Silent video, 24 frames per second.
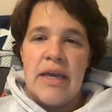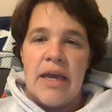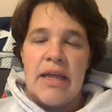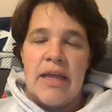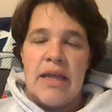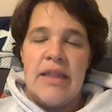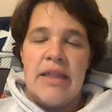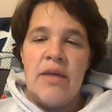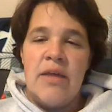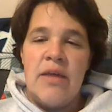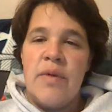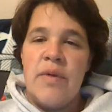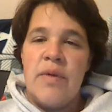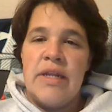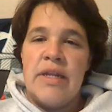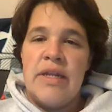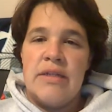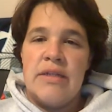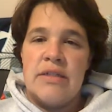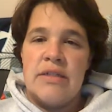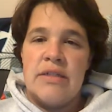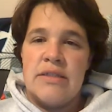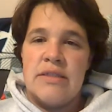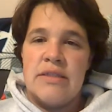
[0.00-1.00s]
I think we
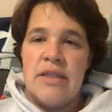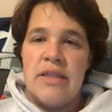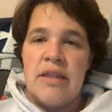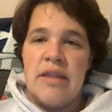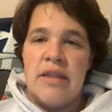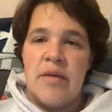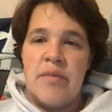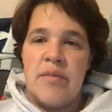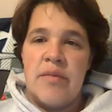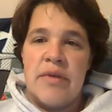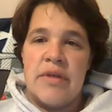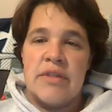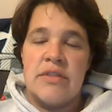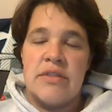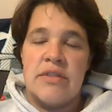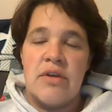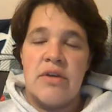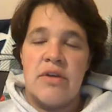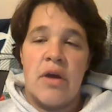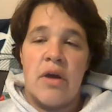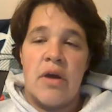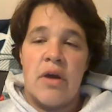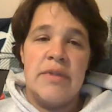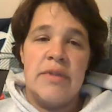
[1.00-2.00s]
need to see them as
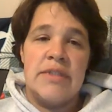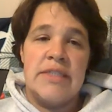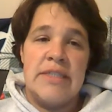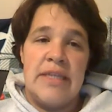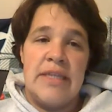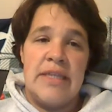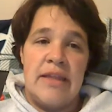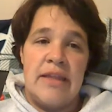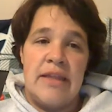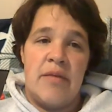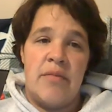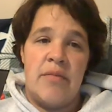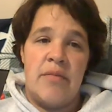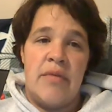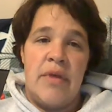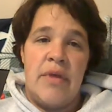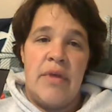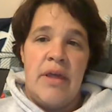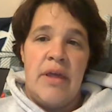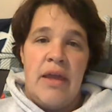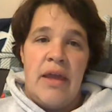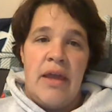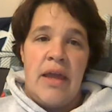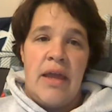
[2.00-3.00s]
God would see them,
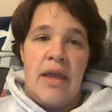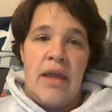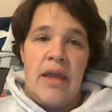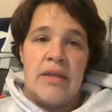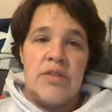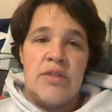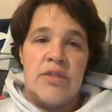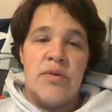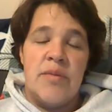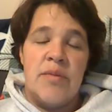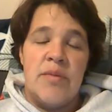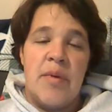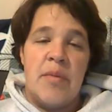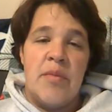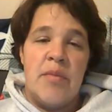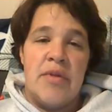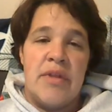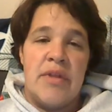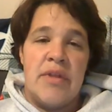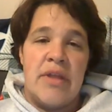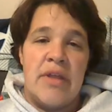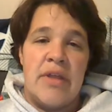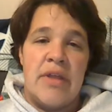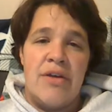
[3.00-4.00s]
and to
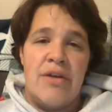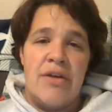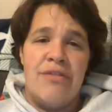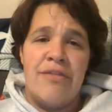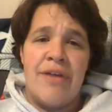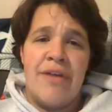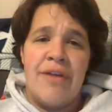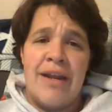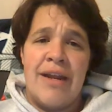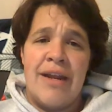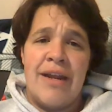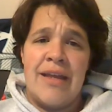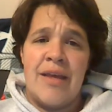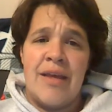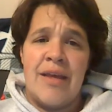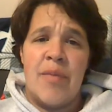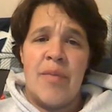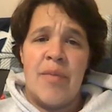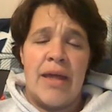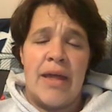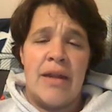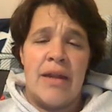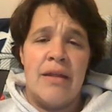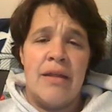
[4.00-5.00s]
remember that they're fighting a
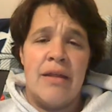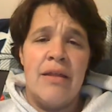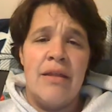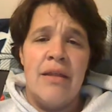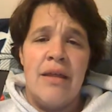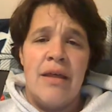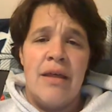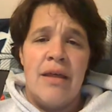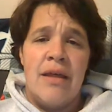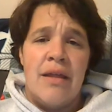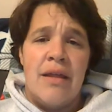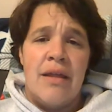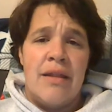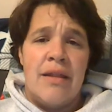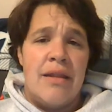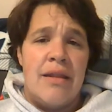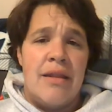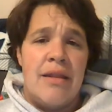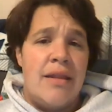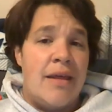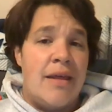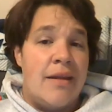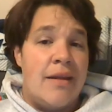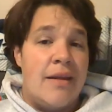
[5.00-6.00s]
battle
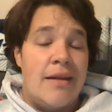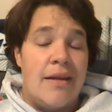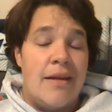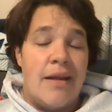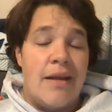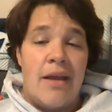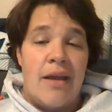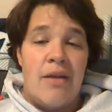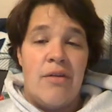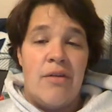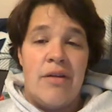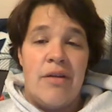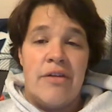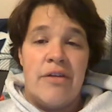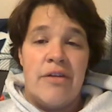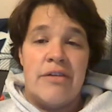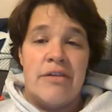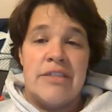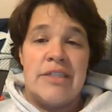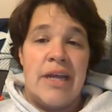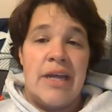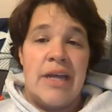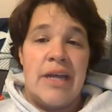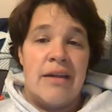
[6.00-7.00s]
that I don't
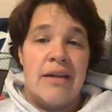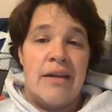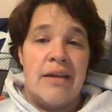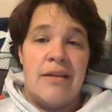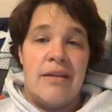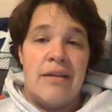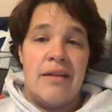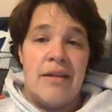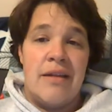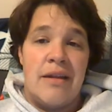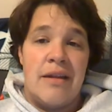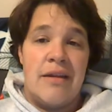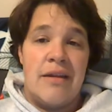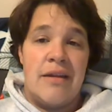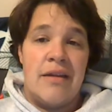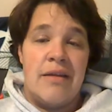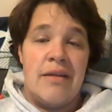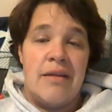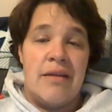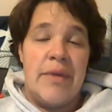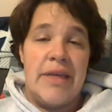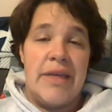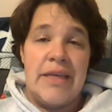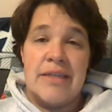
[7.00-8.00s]
understand,
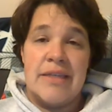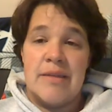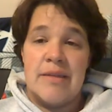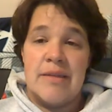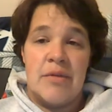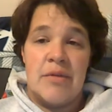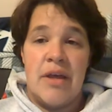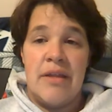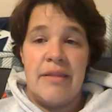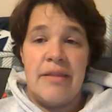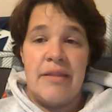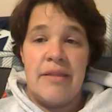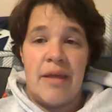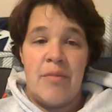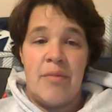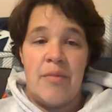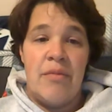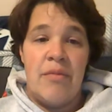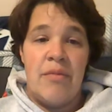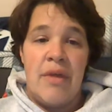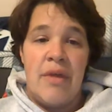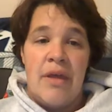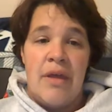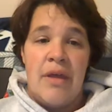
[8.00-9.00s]
and because I'm not
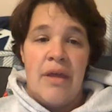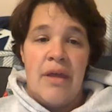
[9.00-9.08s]
them,